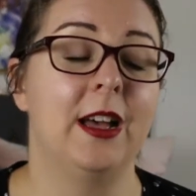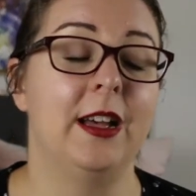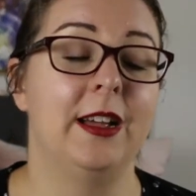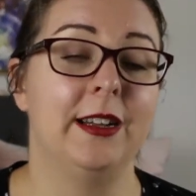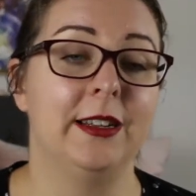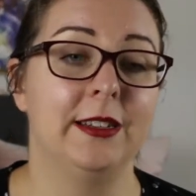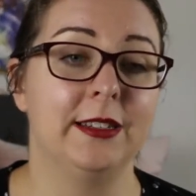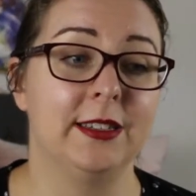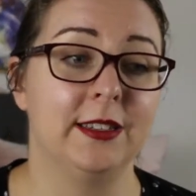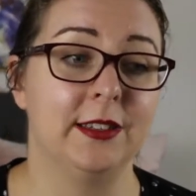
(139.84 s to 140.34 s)

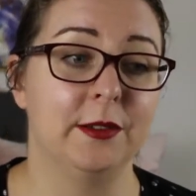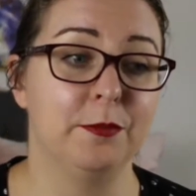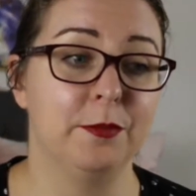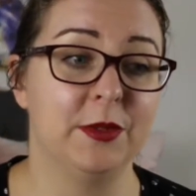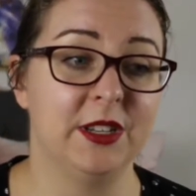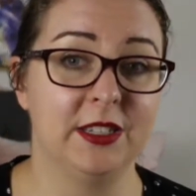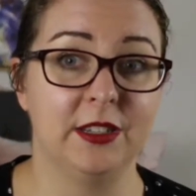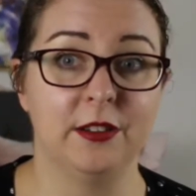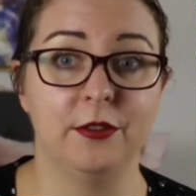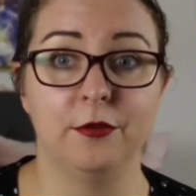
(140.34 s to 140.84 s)
a
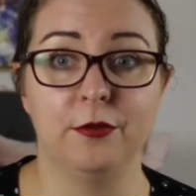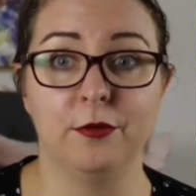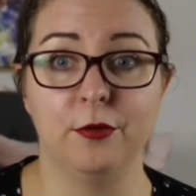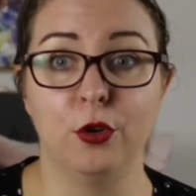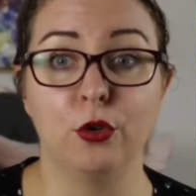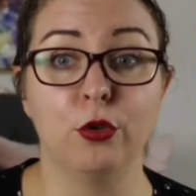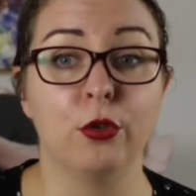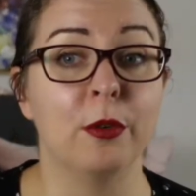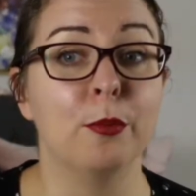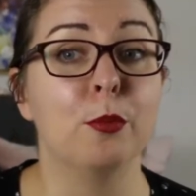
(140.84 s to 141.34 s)
submissive
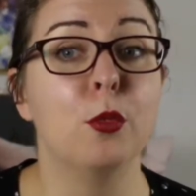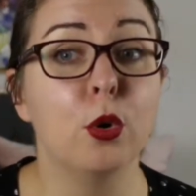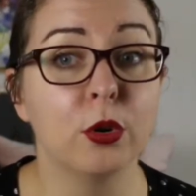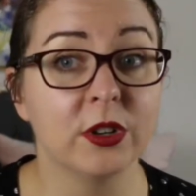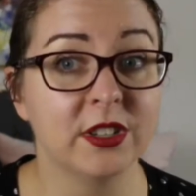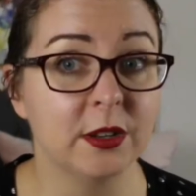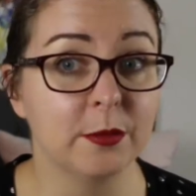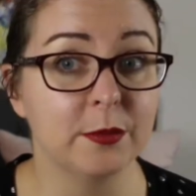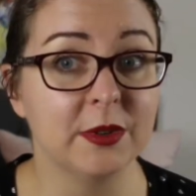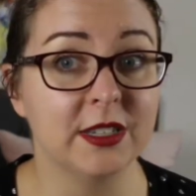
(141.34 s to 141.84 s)
or a more
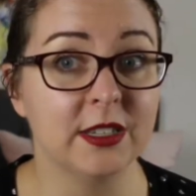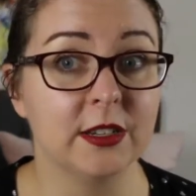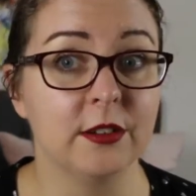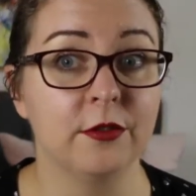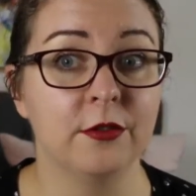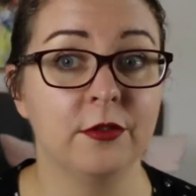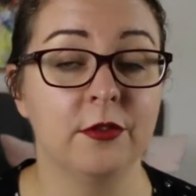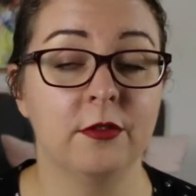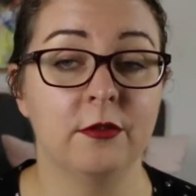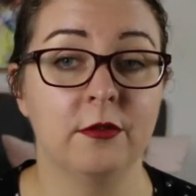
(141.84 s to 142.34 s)

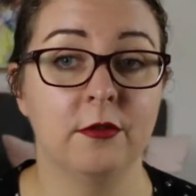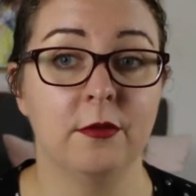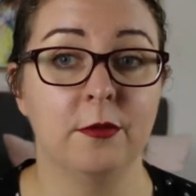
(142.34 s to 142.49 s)
submissive